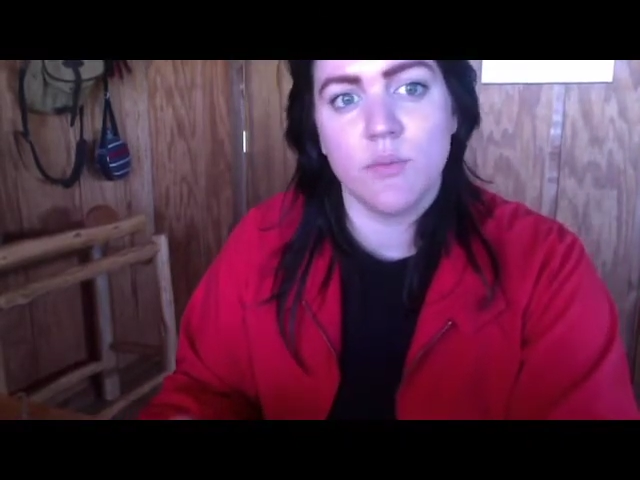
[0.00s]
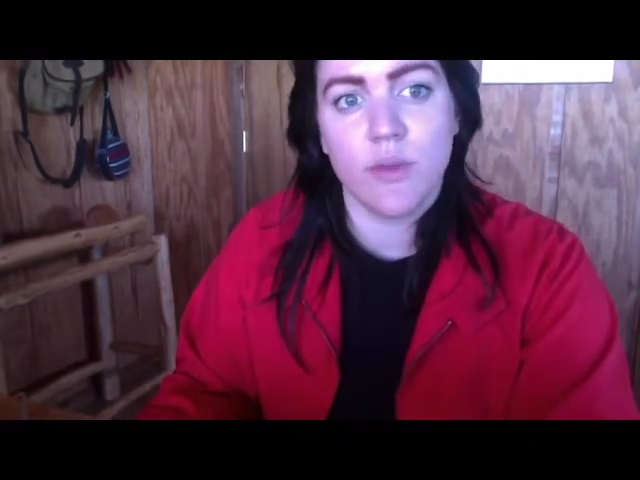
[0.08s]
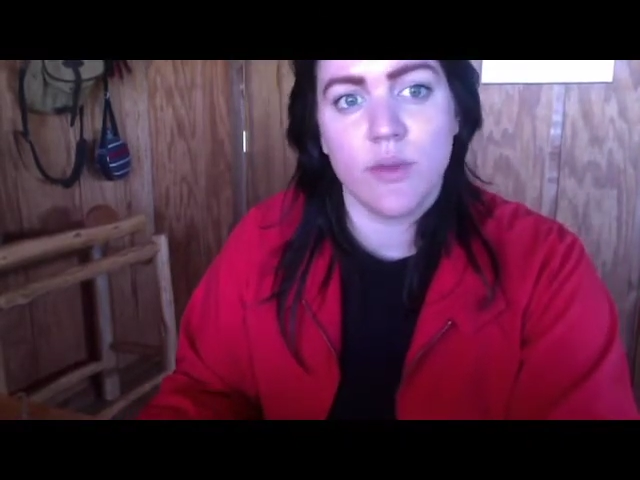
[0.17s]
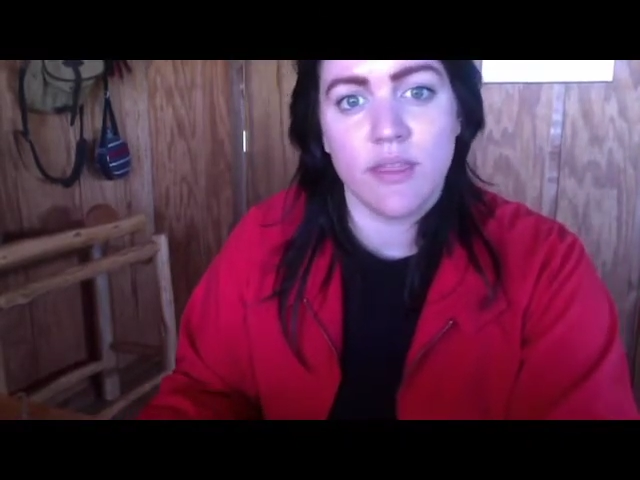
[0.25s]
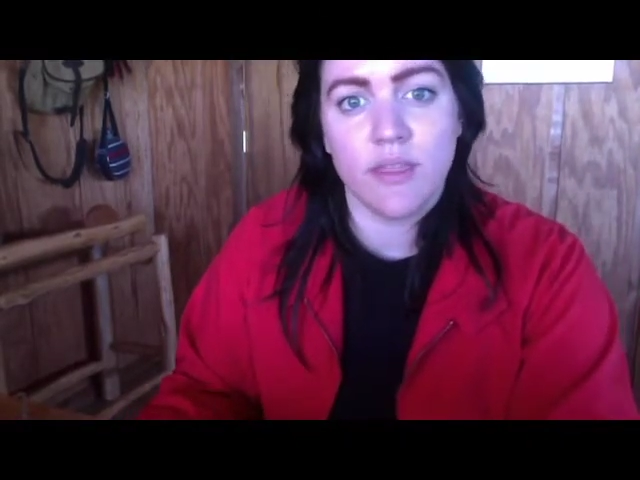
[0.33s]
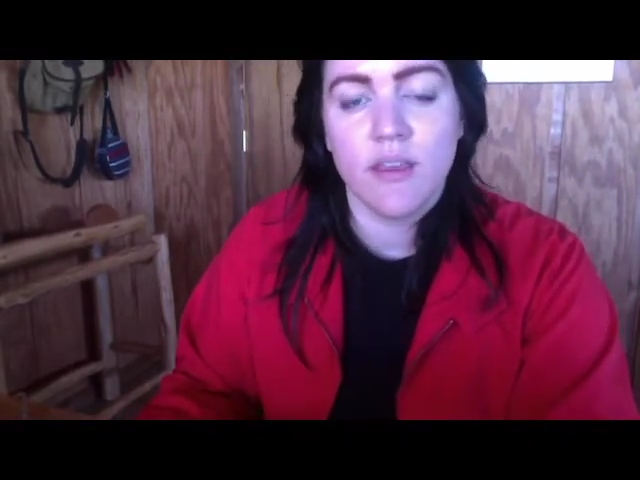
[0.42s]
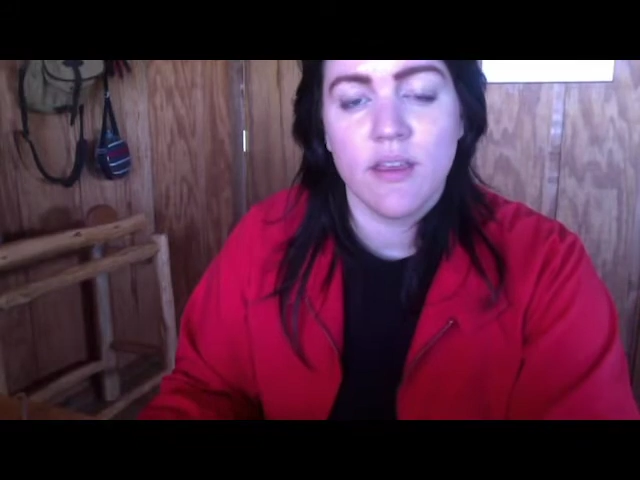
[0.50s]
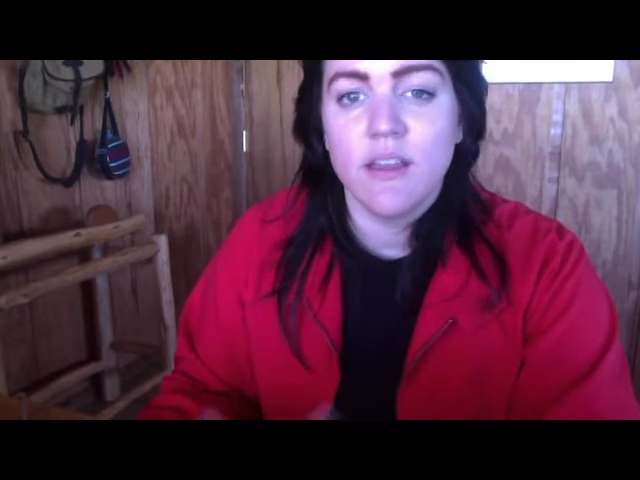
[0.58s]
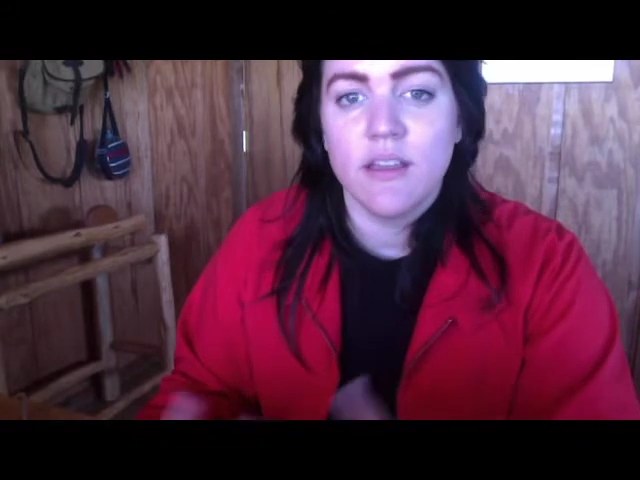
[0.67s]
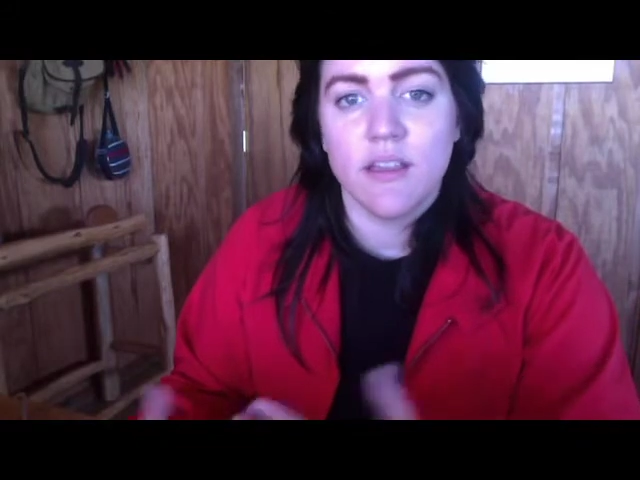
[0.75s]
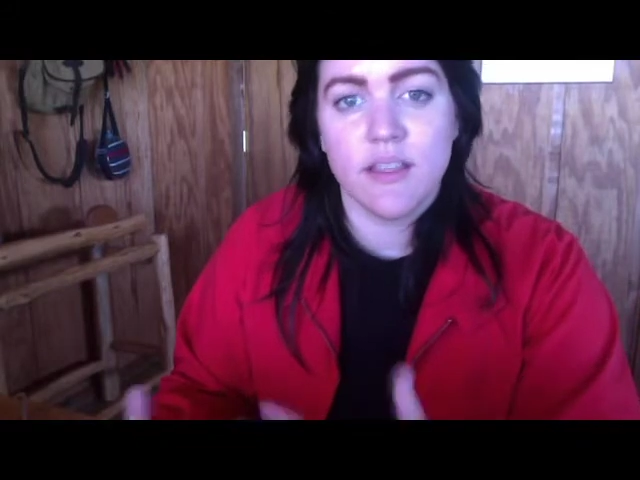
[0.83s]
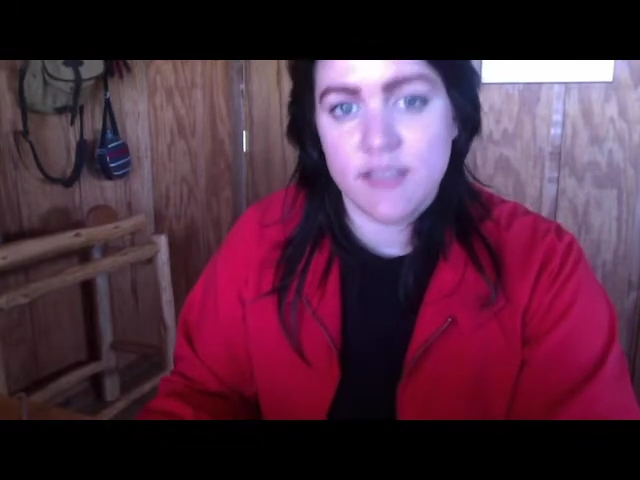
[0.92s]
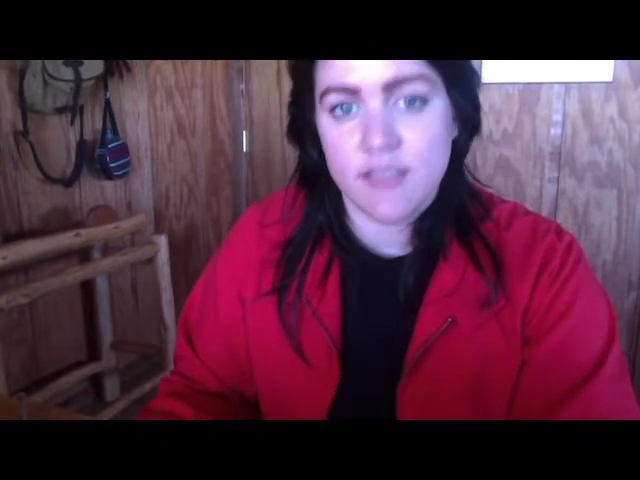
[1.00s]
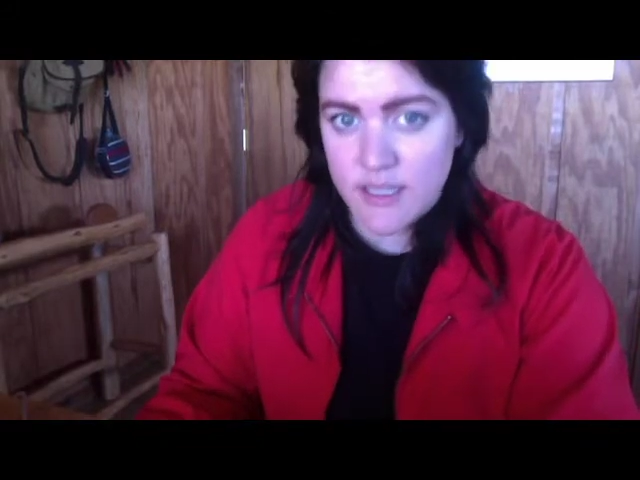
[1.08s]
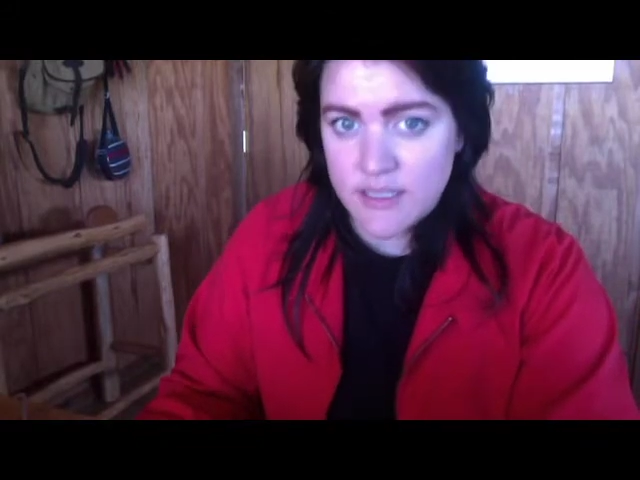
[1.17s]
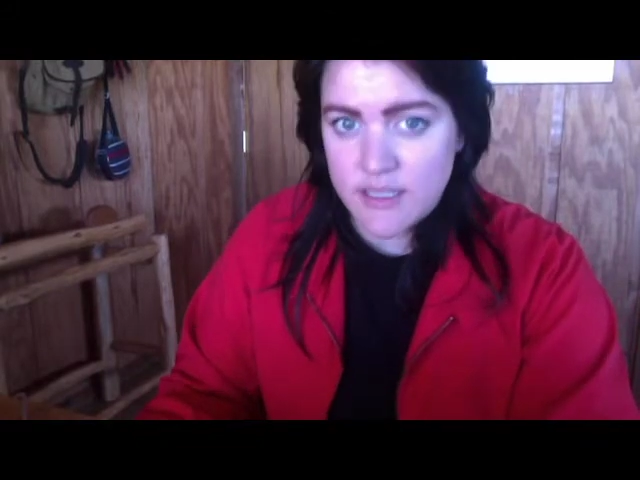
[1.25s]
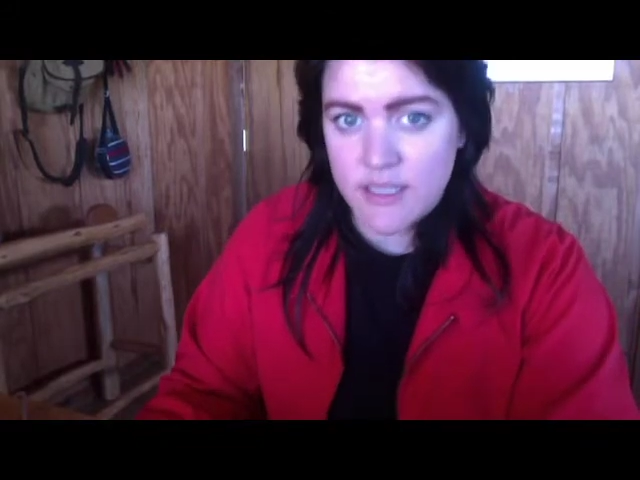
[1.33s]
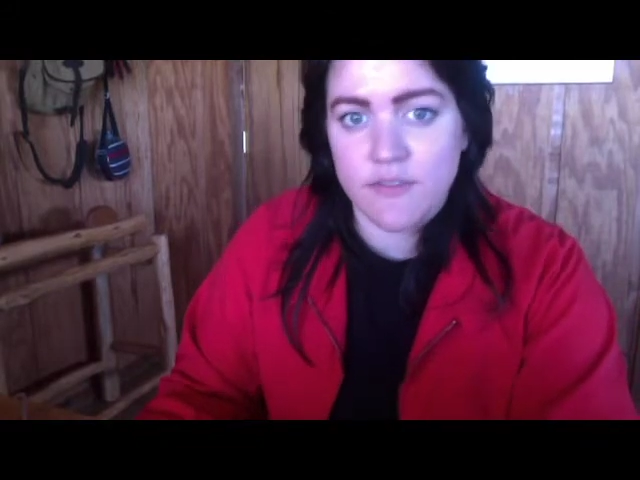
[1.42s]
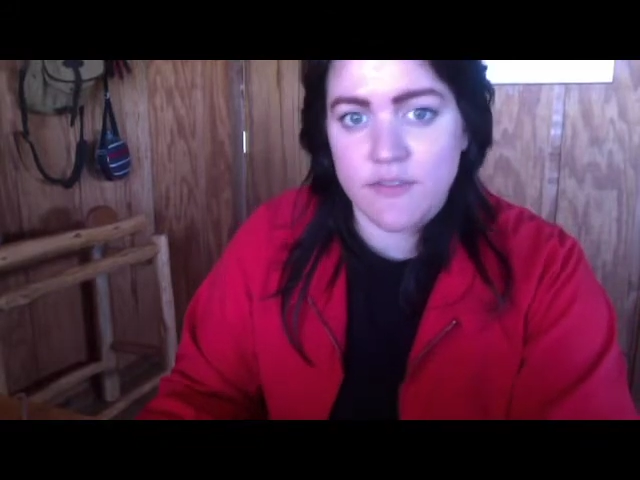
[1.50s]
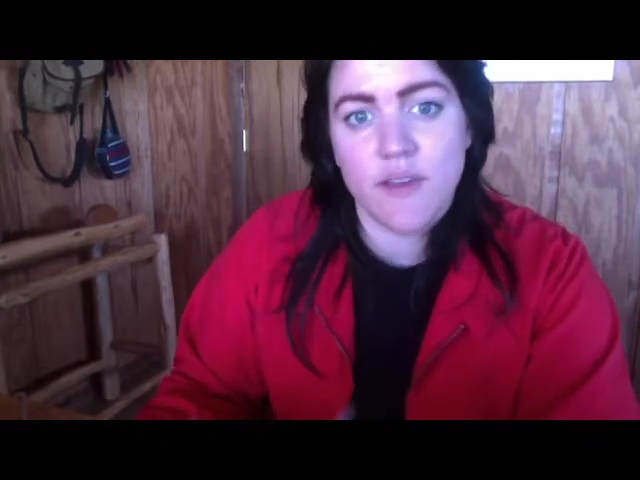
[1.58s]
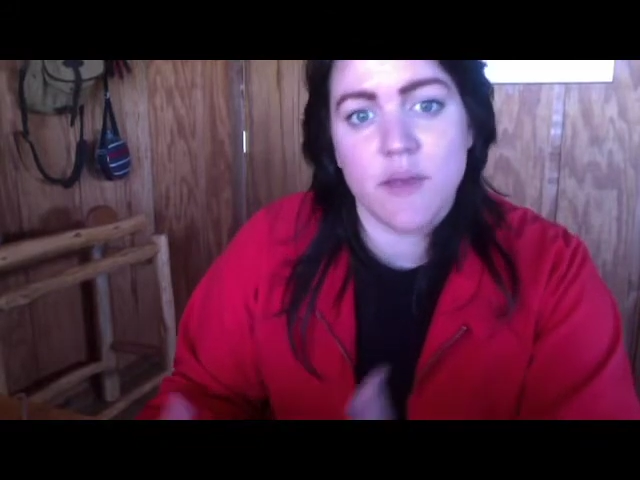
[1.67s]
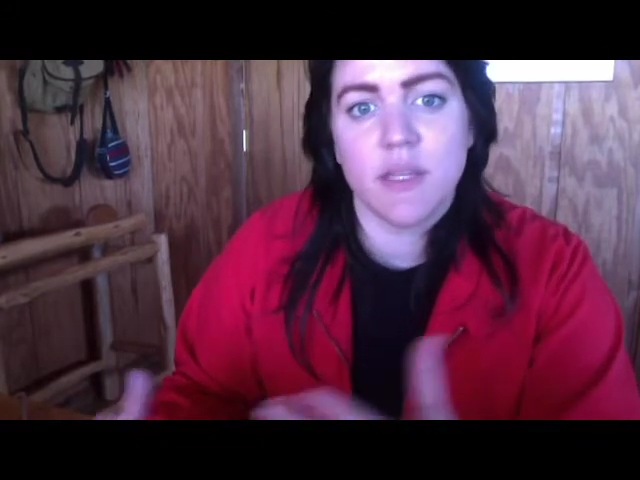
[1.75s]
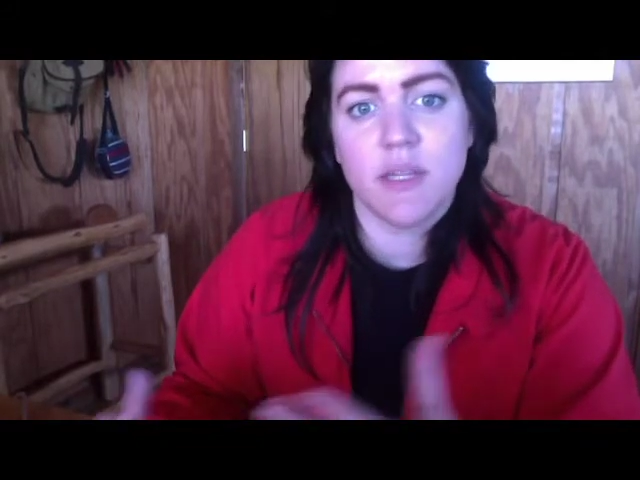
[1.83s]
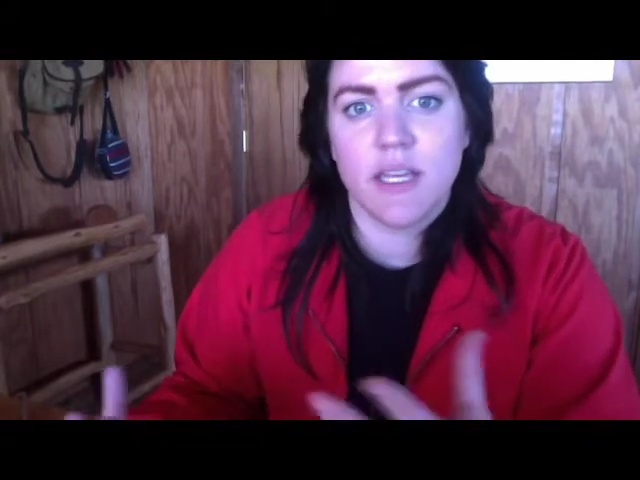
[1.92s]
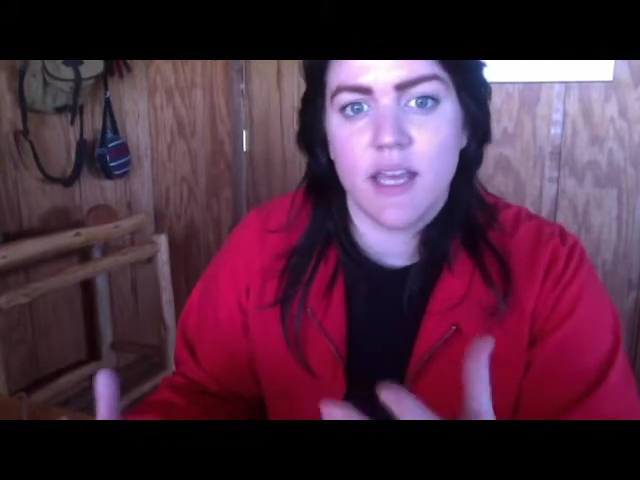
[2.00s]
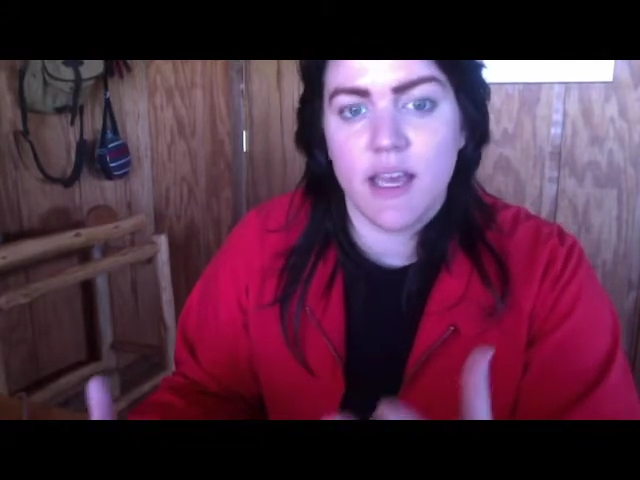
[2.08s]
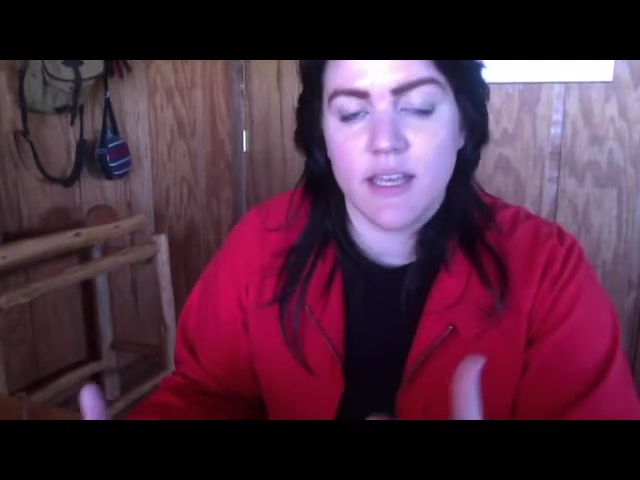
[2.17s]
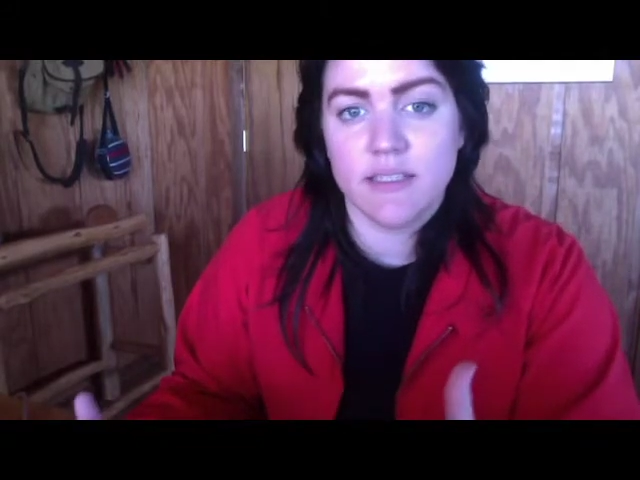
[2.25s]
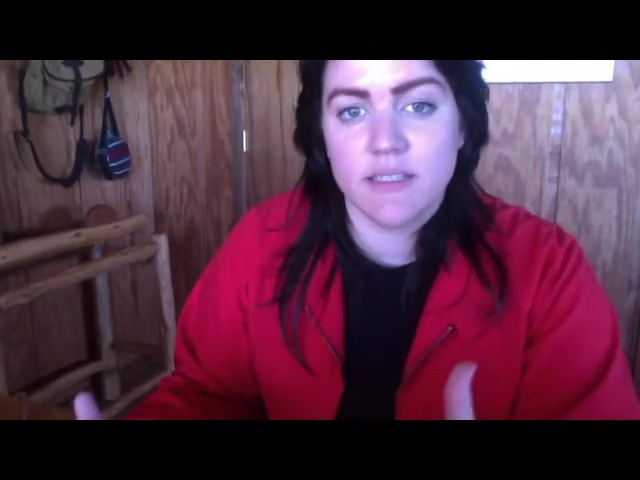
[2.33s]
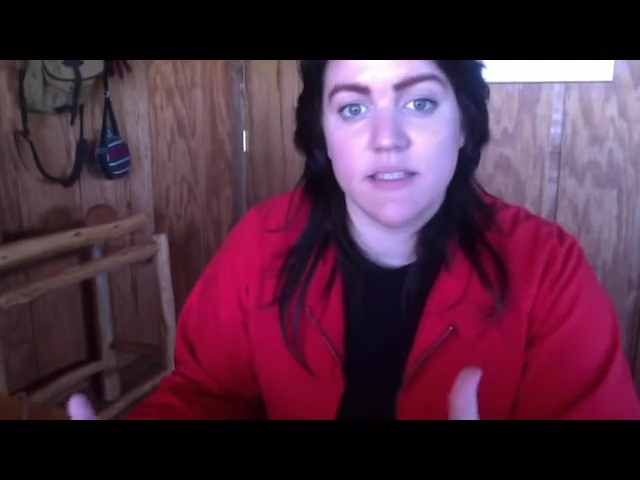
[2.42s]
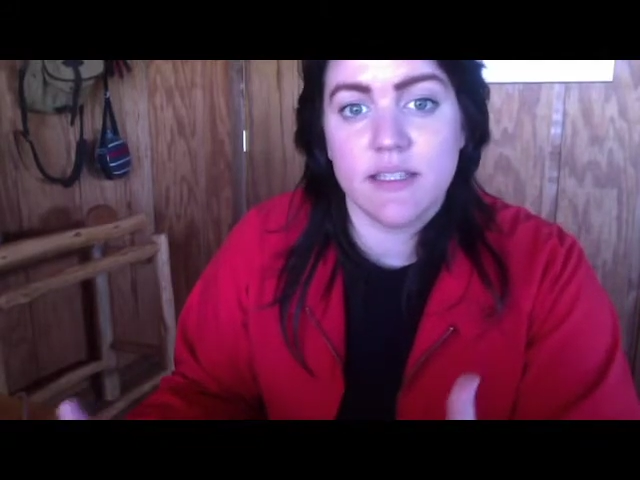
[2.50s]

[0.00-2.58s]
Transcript: with this Indian family and